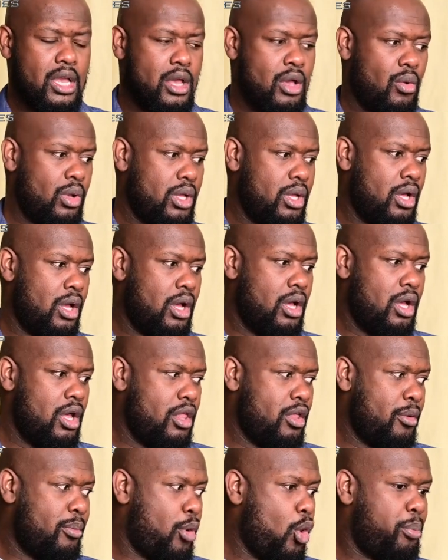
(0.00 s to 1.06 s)
uh,
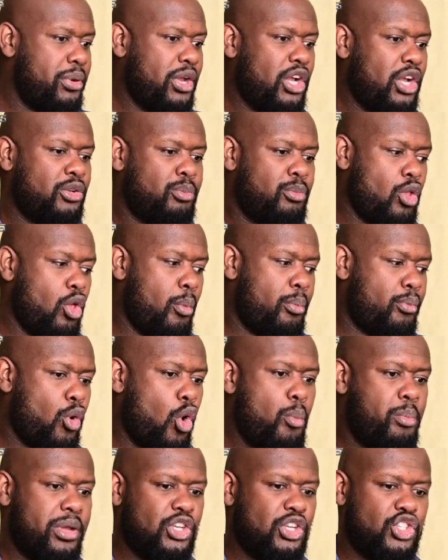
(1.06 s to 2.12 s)
the, propit- the
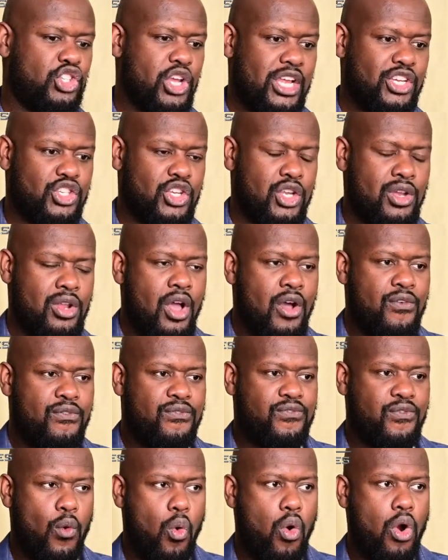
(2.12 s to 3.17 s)
propitiation
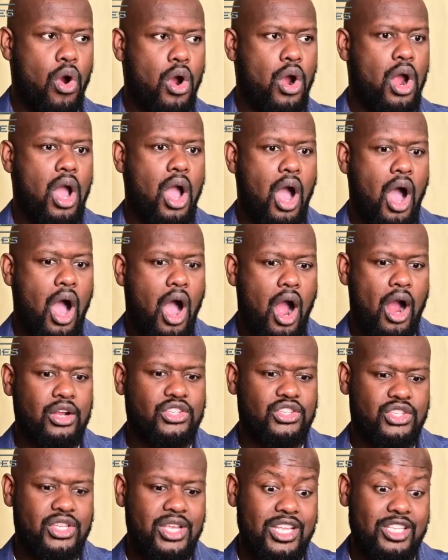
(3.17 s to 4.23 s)
for our
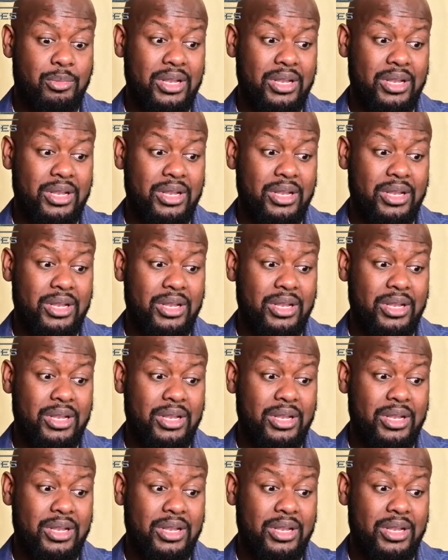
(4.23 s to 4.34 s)
sins,